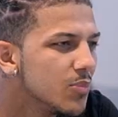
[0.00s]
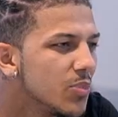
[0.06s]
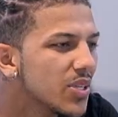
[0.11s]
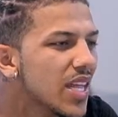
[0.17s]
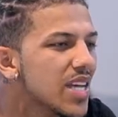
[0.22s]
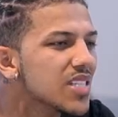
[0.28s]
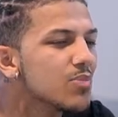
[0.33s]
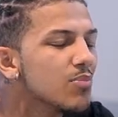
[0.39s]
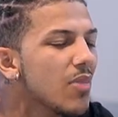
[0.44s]

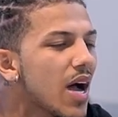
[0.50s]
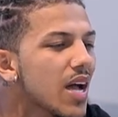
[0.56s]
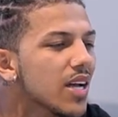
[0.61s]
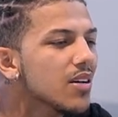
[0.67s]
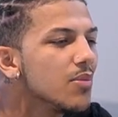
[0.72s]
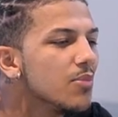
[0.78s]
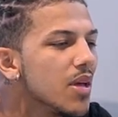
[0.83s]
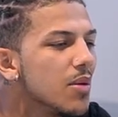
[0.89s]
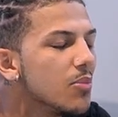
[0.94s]
but that's
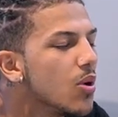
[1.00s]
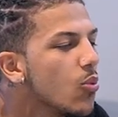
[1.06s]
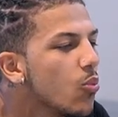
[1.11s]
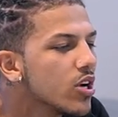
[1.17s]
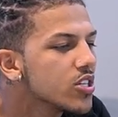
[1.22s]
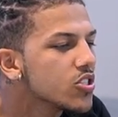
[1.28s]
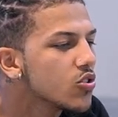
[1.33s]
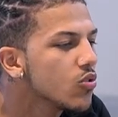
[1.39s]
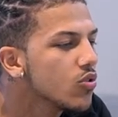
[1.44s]
my commitment.
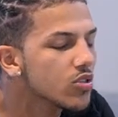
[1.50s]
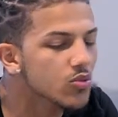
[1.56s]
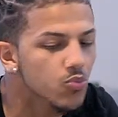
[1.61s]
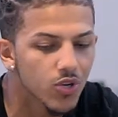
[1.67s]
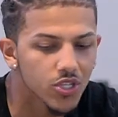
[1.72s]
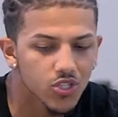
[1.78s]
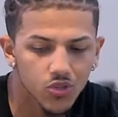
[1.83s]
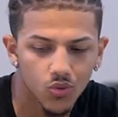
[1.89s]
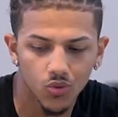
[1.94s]
Where's yours?
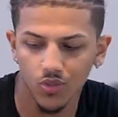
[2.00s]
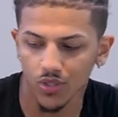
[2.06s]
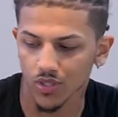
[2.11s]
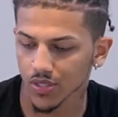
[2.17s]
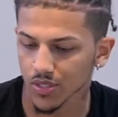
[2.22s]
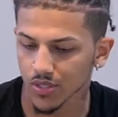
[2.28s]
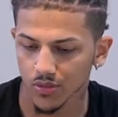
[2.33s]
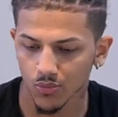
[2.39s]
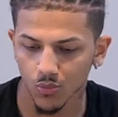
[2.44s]
Where's
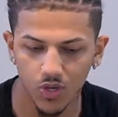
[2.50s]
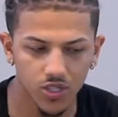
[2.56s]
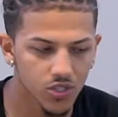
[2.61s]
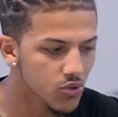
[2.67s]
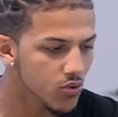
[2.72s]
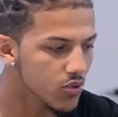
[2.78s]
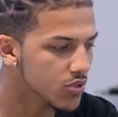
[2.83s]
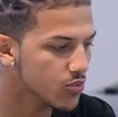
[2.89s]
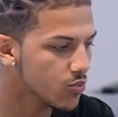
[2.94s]
yours?
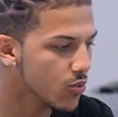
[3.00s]
Where's yours?